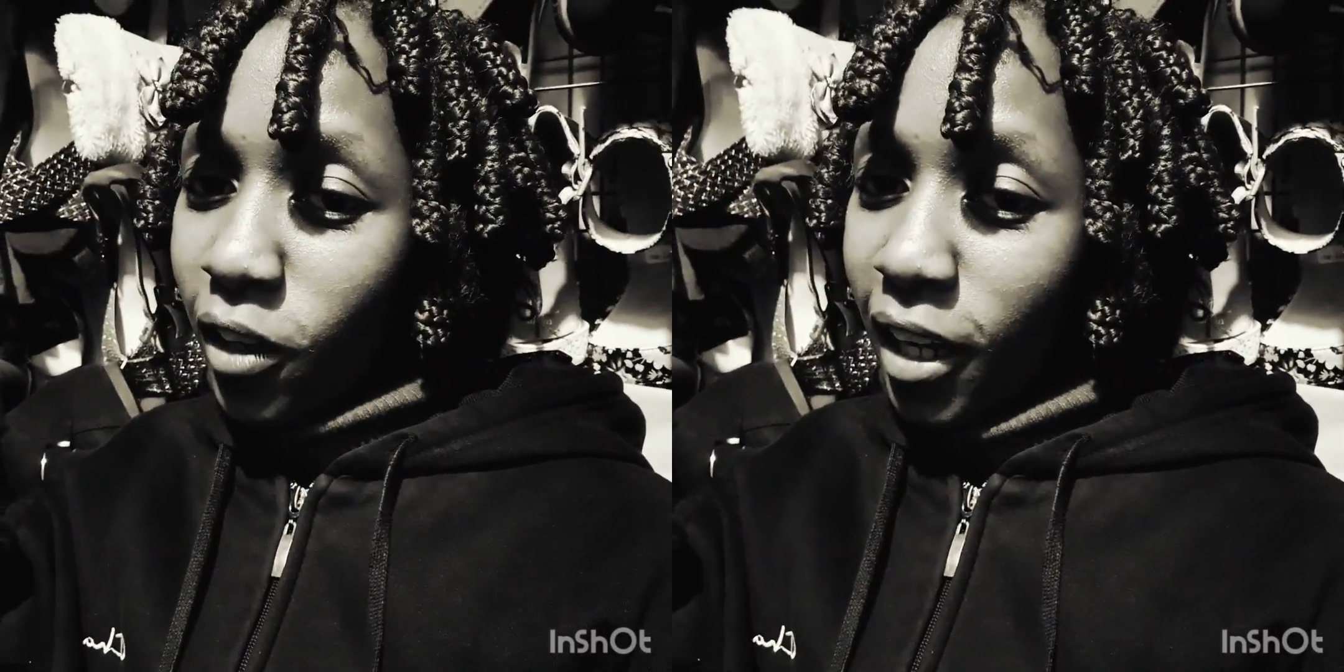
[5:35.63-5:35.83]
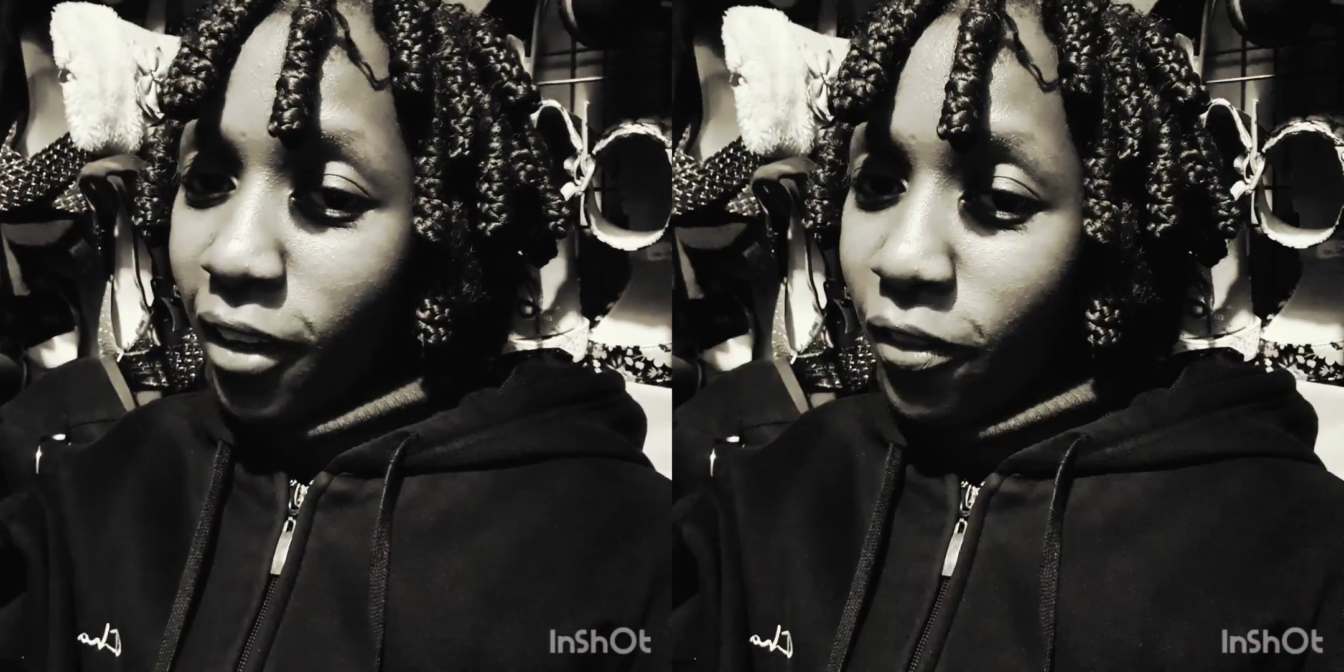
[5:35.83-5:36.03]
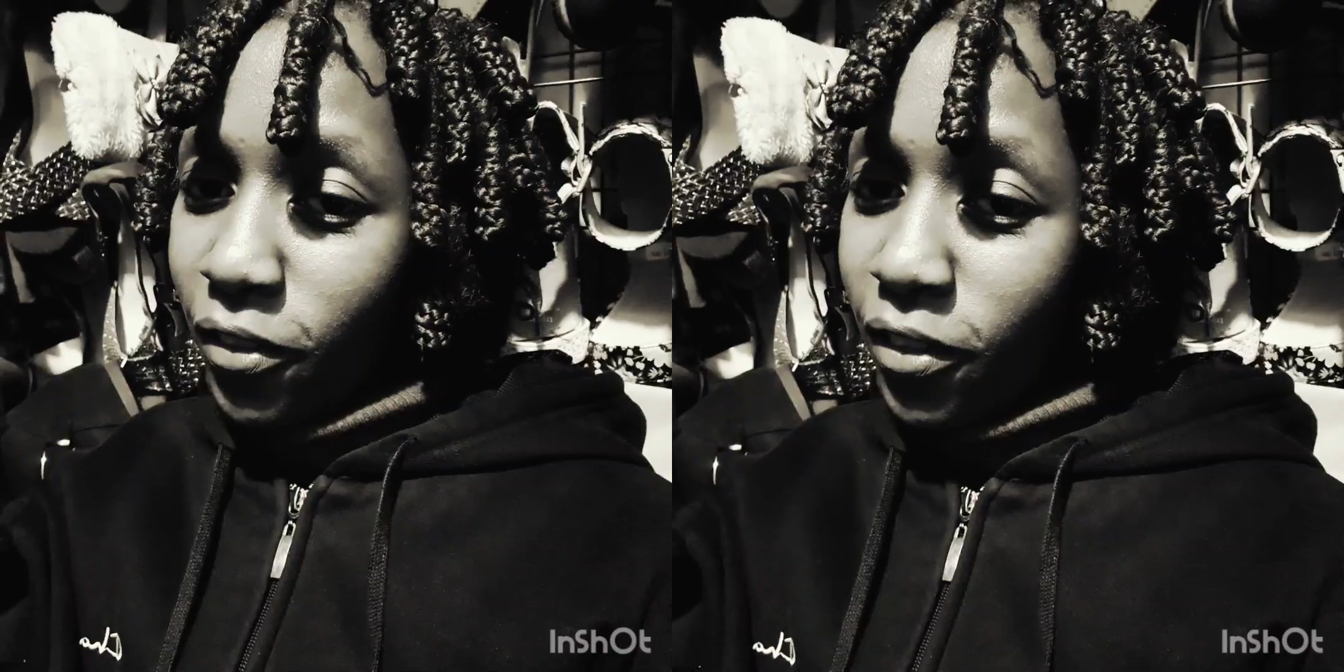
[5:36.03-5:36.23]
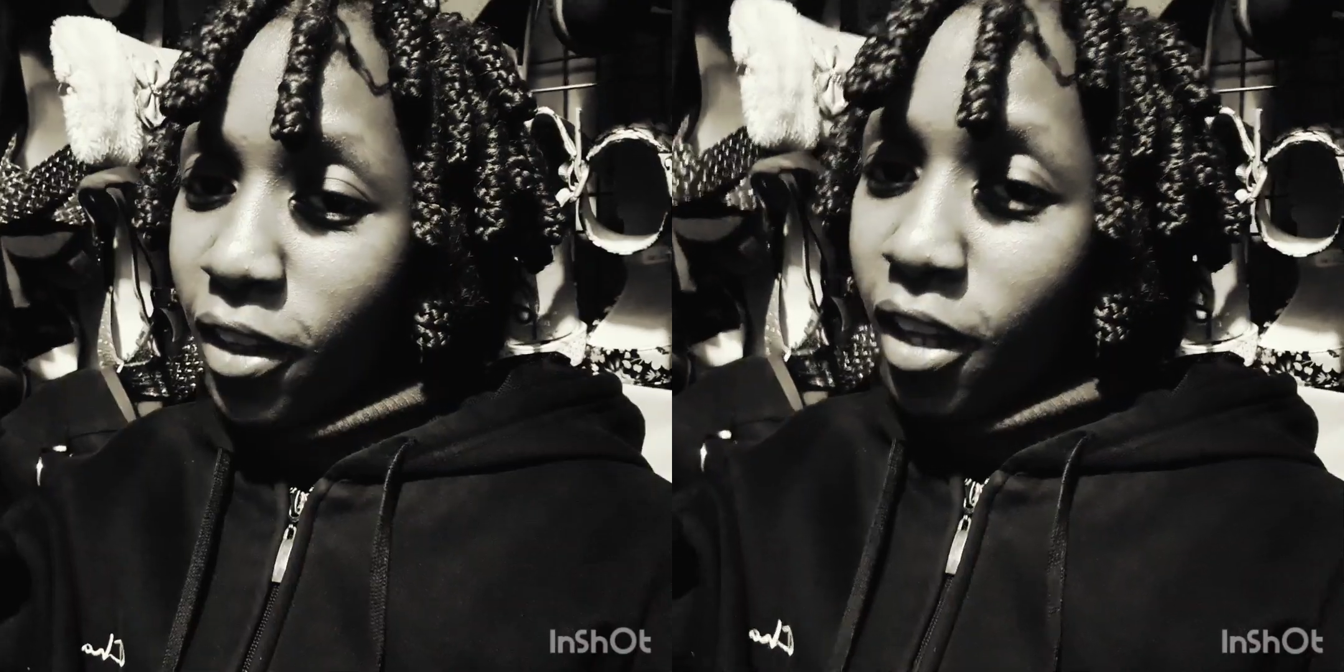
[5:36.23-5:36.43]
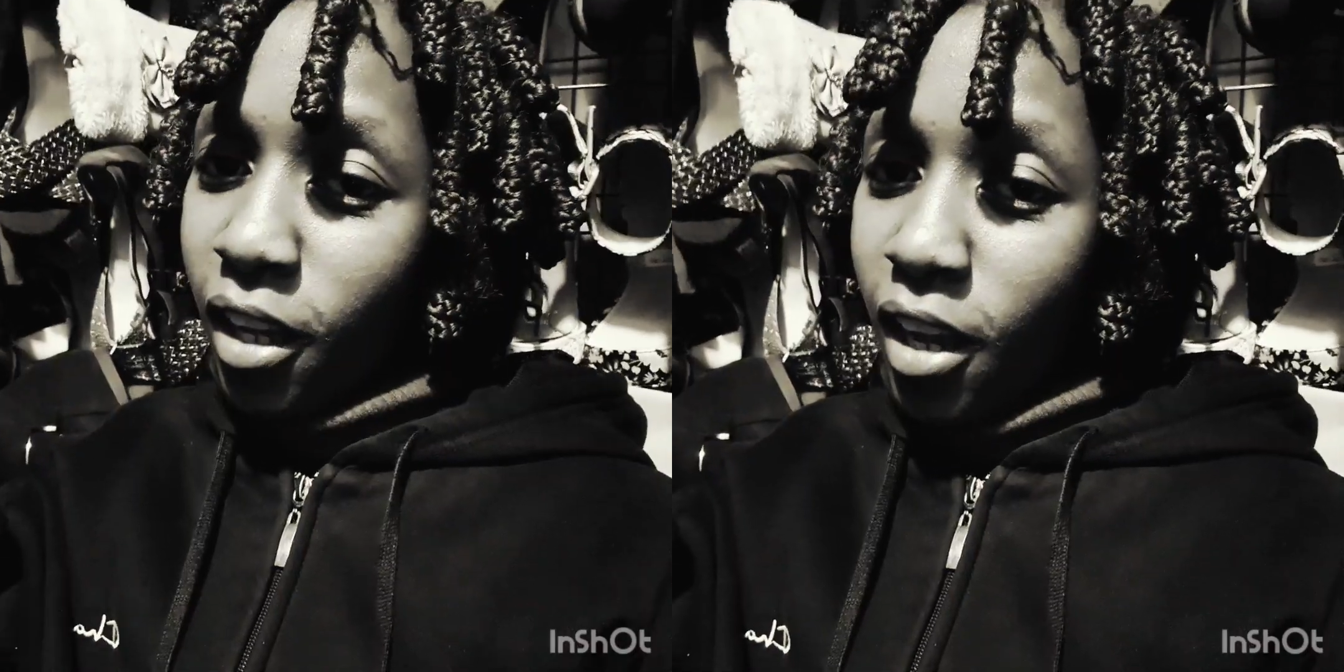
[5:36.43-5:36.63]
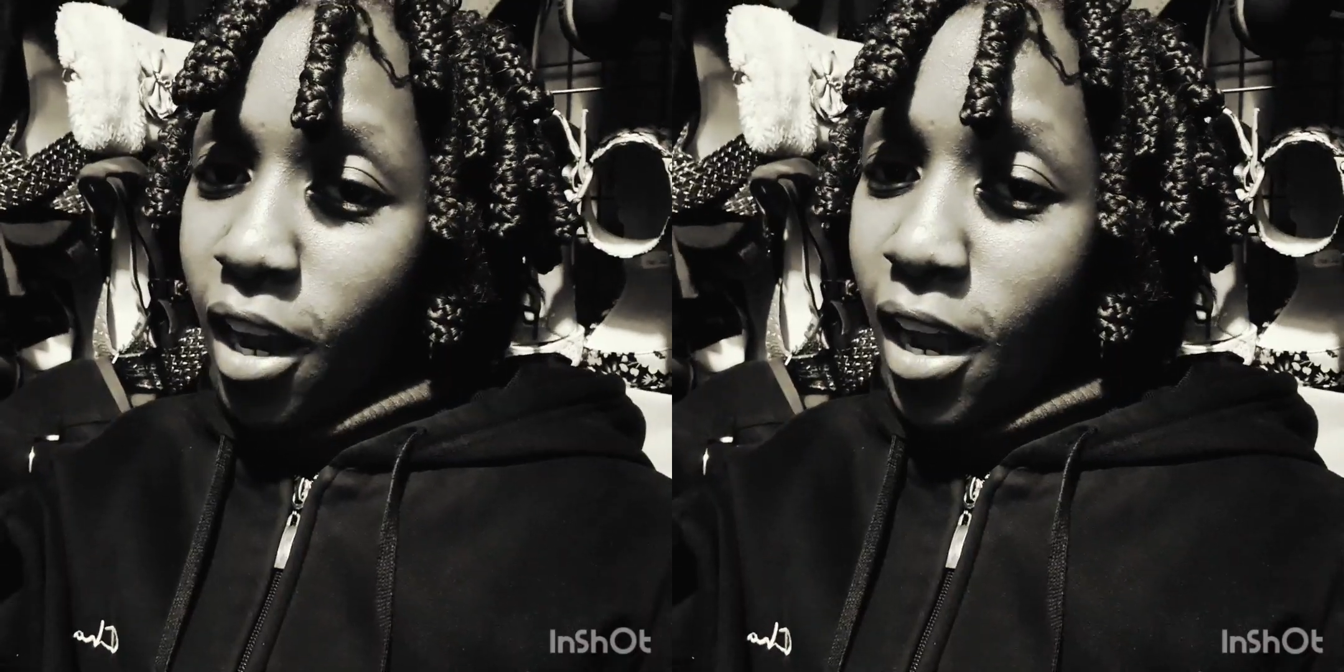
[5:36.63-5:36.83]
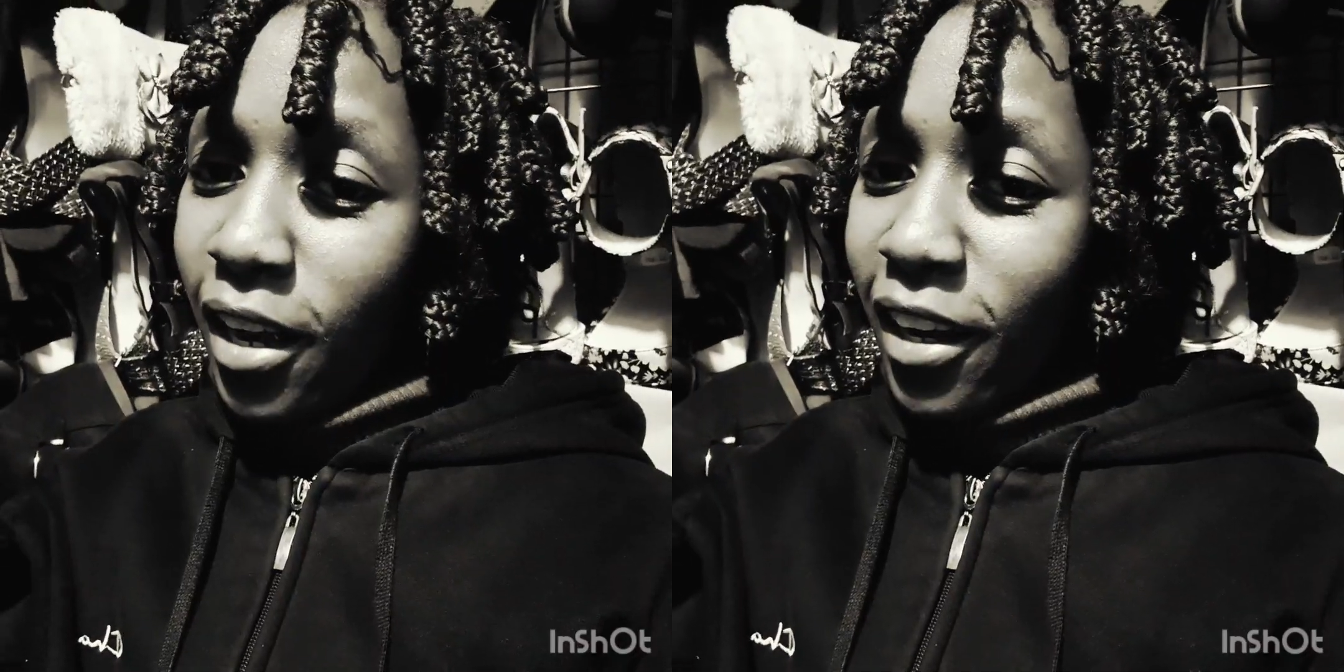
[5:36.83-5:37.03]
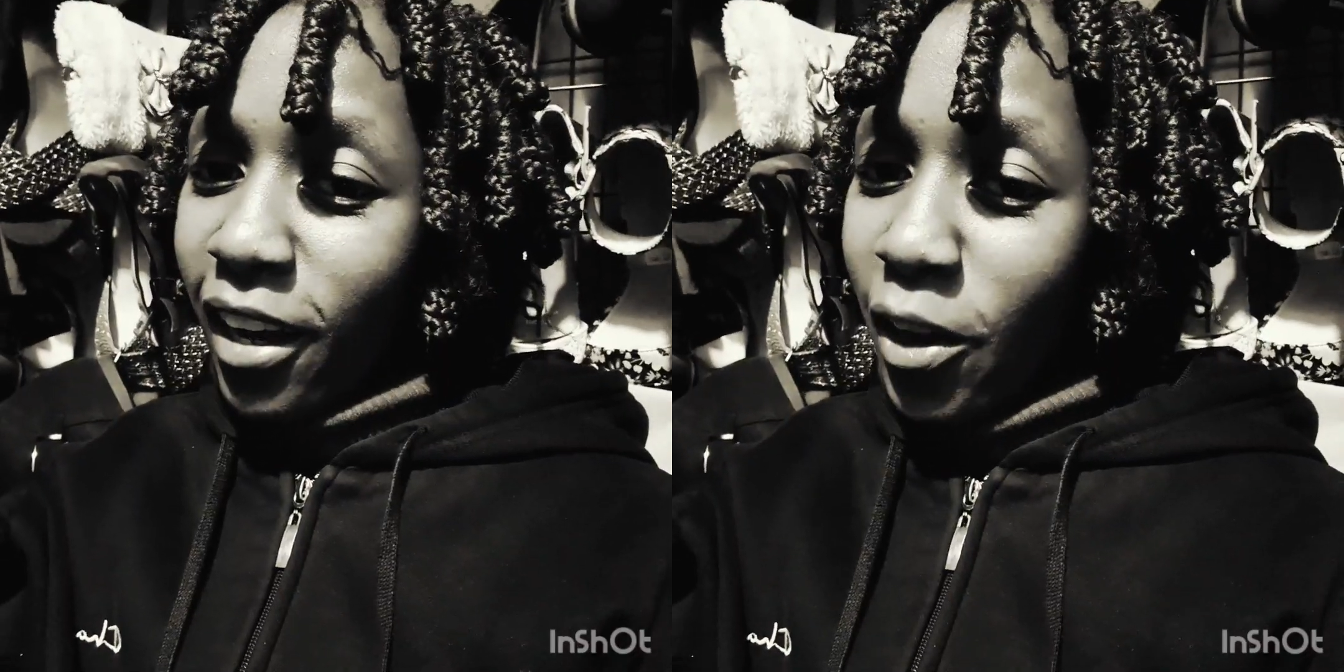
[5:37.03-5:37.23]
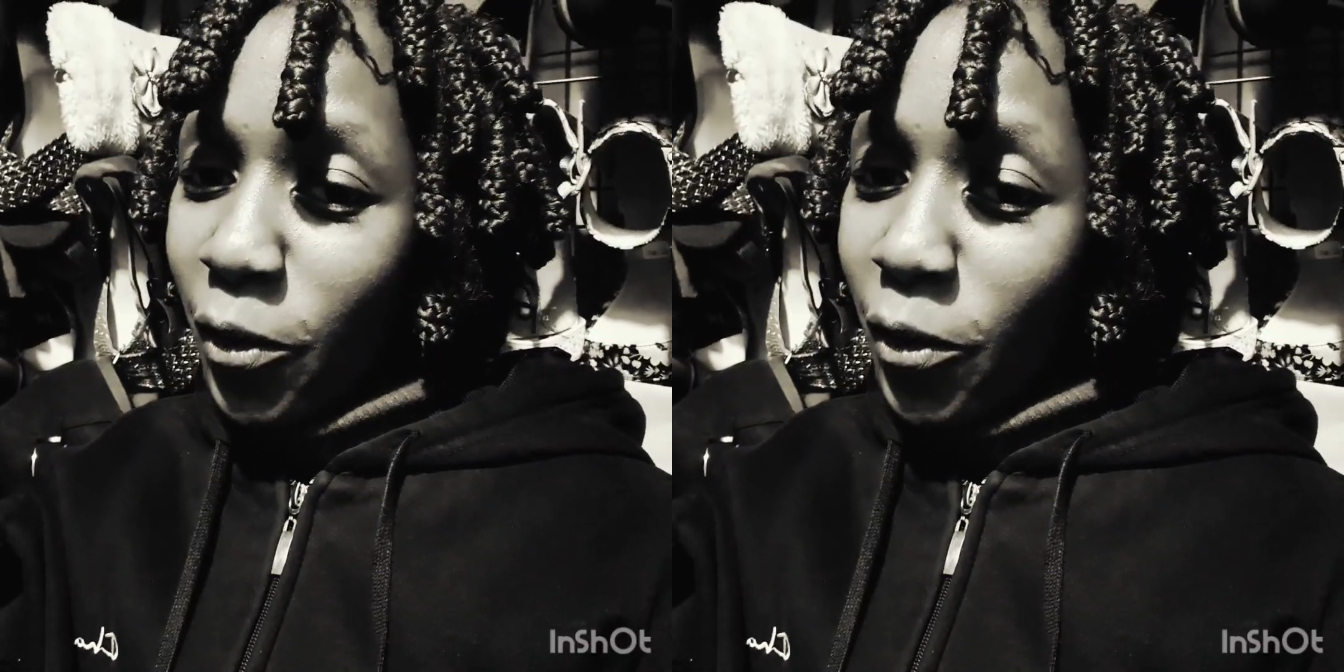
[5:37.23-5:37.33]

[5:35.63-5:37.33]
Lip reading: rough.